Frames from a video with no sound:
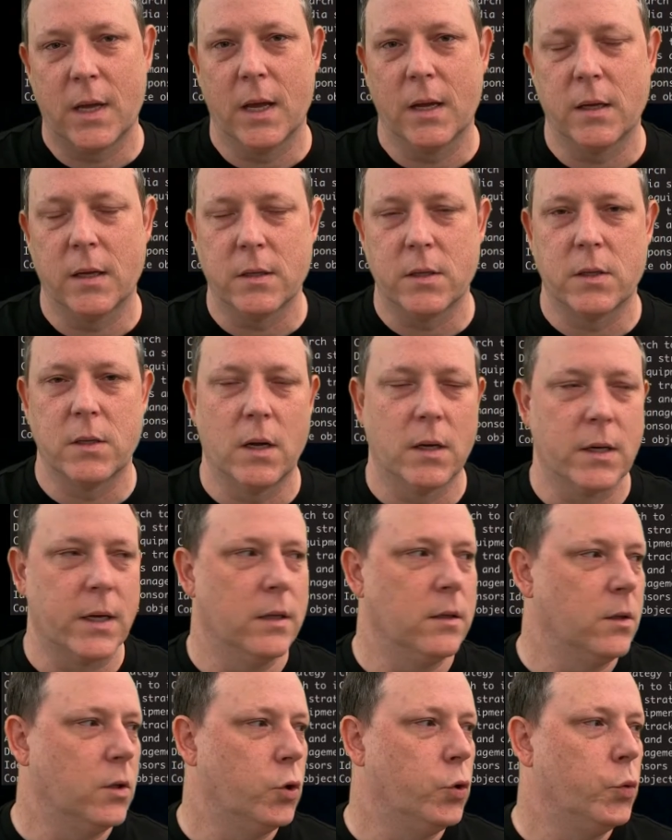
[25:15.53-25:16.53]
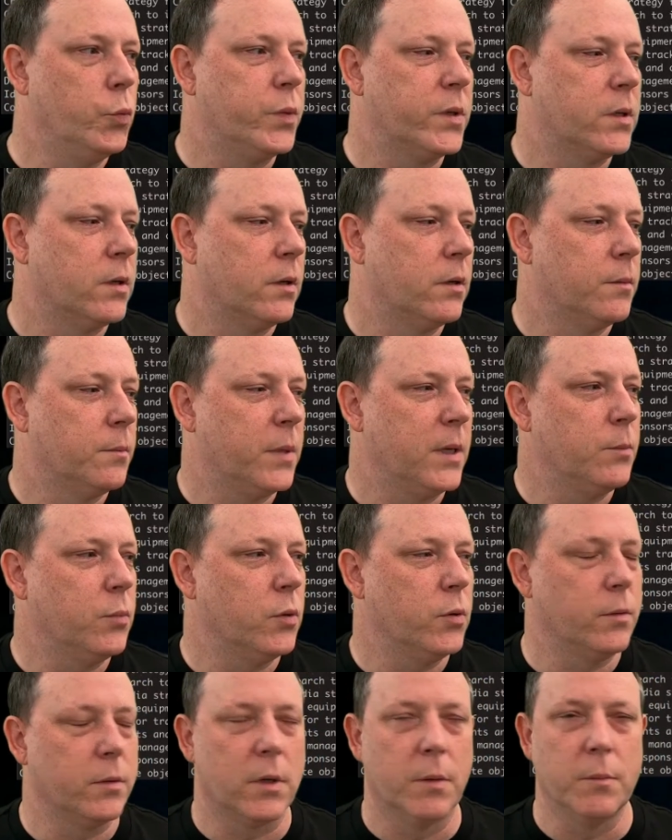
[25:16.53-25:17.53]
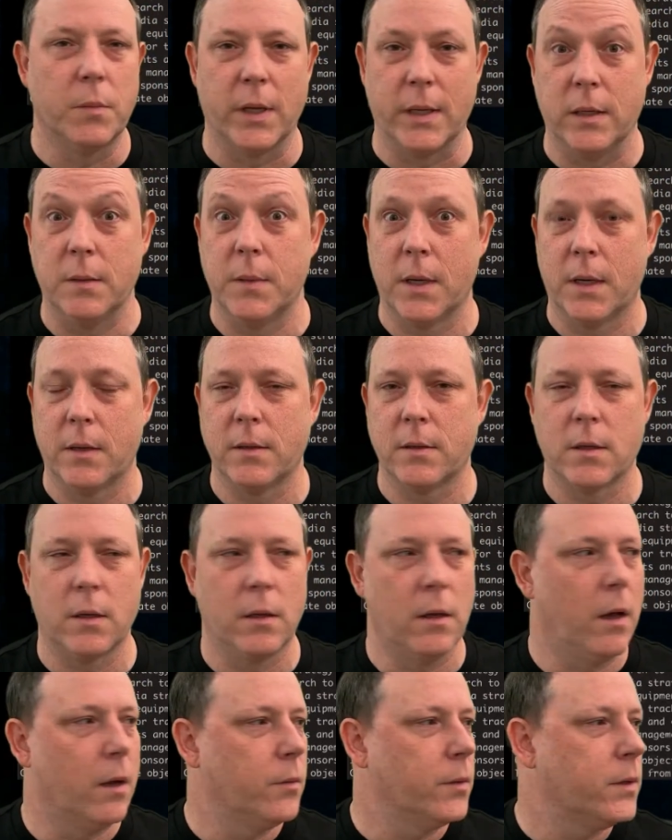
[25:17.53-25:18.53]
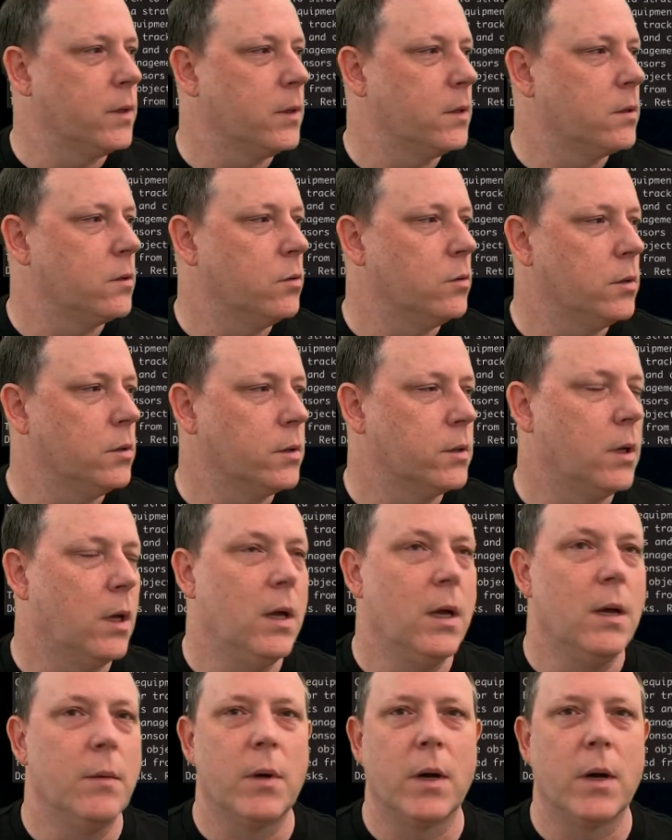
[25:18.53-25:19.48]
can get stuck in loops. People complain about this a lot with these tools,